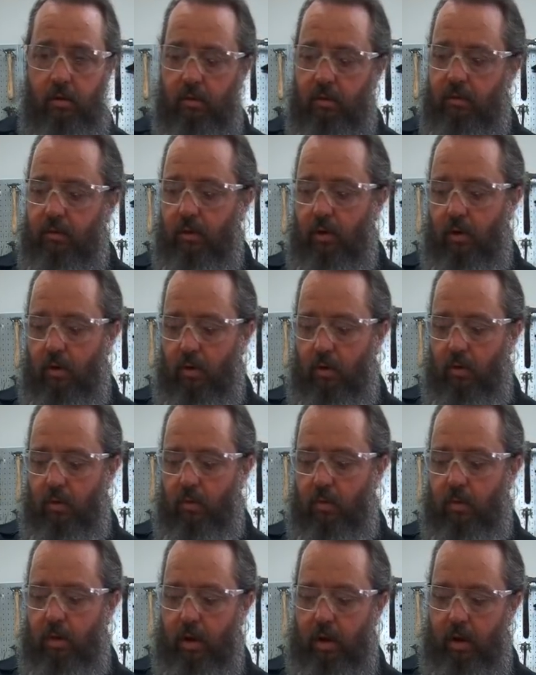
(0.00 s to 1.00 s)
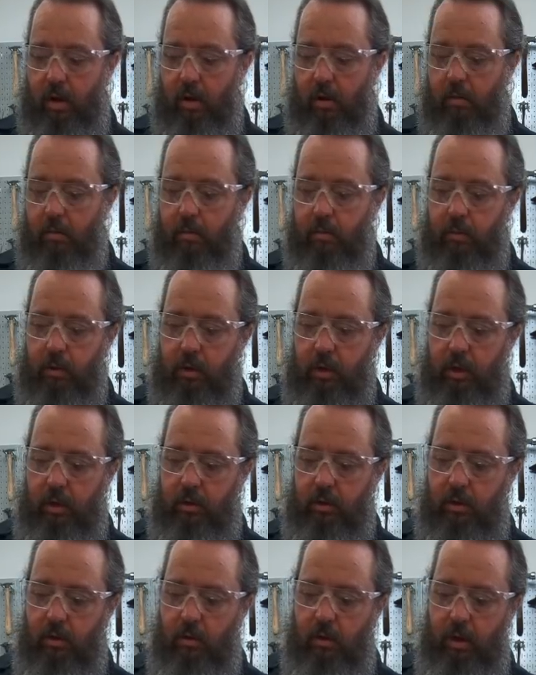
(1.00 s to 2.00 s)
So um, you need
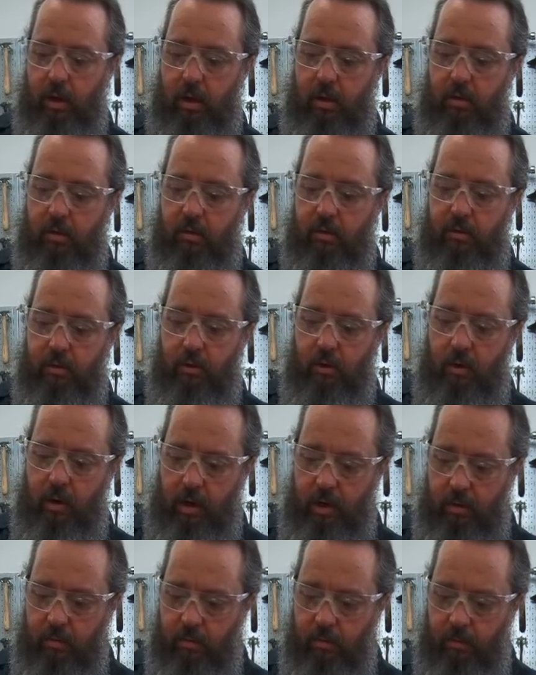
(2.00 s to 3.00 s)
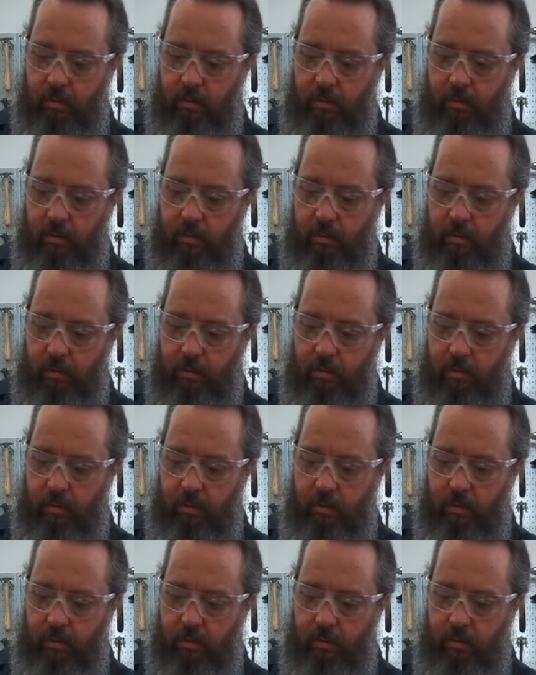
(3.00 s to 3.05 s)
to go ahead and stir it.